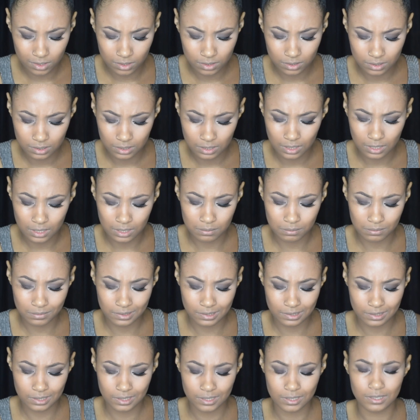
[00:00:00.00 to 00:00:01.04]
See, I'm
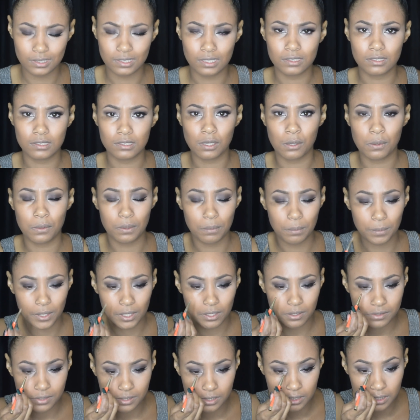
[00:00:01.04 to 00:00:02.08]
sick. That's so
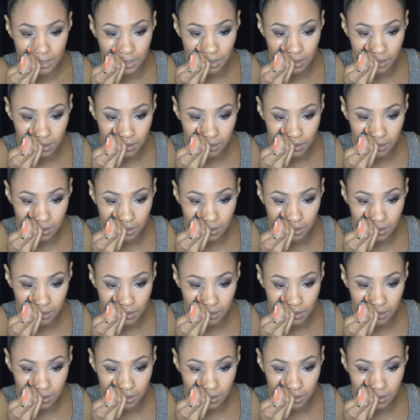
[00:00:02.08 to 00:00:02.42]
embarrassing.